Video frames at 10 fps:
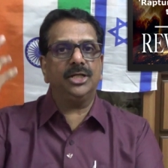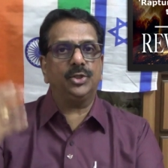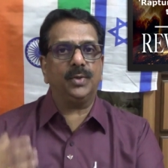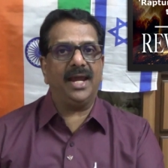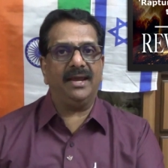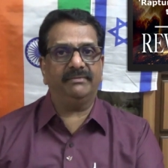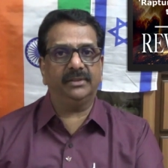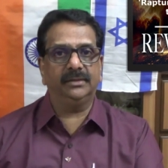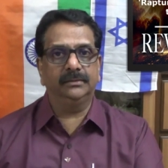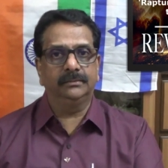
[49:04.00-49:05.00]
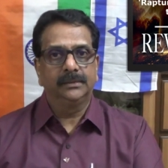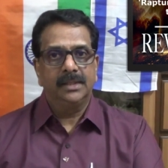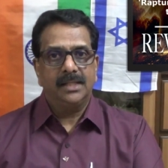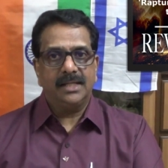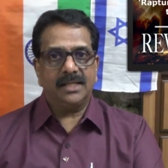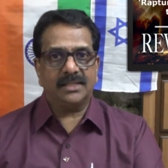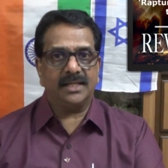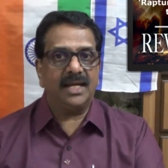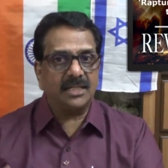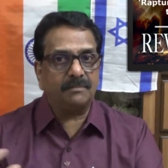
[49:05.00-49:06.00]
into heaven as an
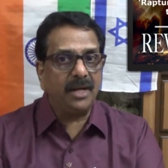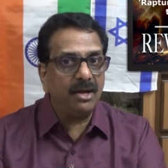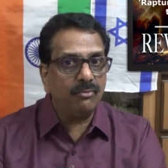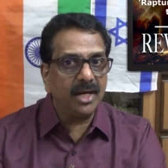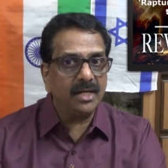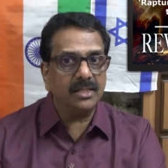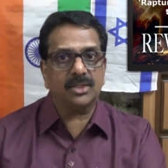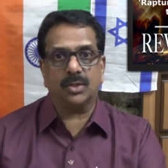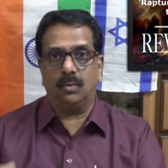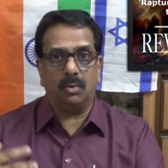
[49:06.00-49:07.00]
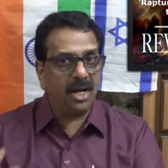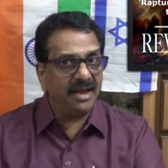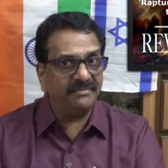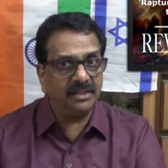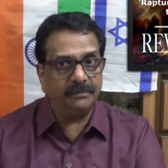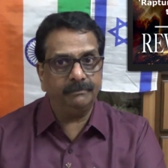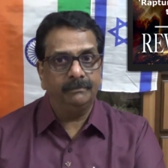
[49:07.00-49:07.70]
experience or whatever?